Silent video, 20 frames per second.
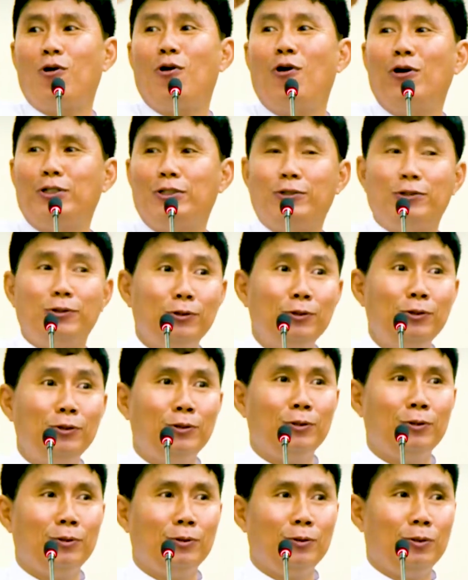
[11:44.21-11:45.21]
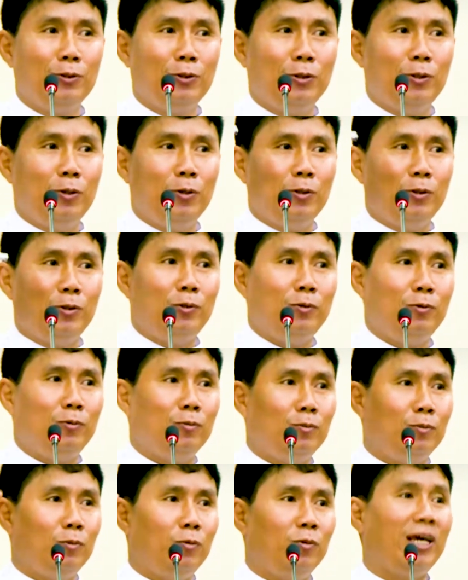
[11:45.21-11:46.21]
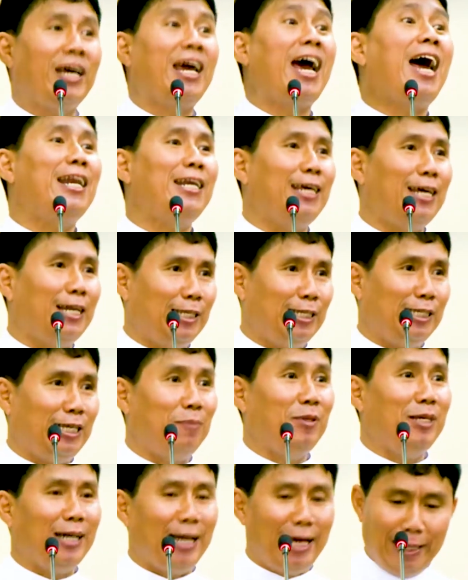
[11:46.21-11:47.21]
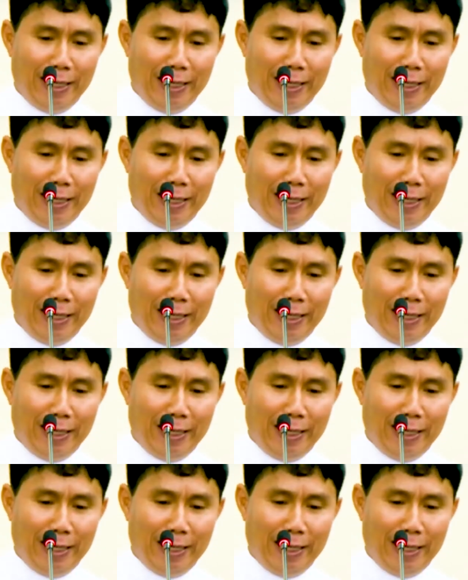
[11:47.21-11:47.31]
god to guardian, something like